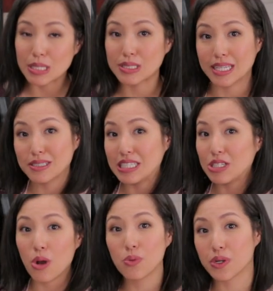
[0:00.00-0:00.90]
there's actually
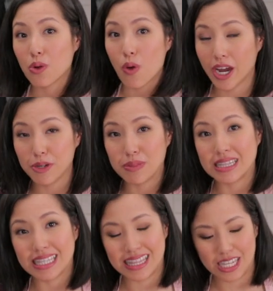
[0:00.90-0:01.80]
no
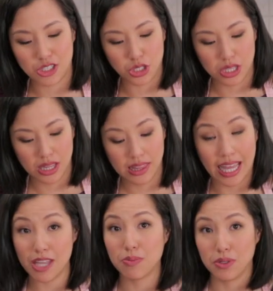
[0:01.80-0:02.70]
requirement that they should
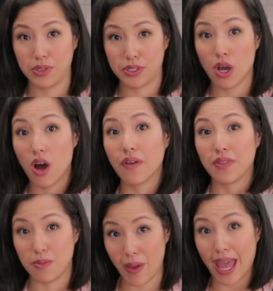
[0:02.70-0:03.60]
label it
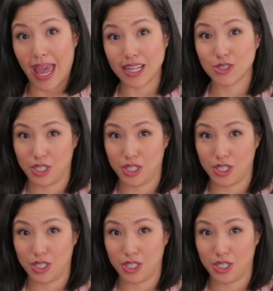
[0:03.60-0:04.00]
on the bag.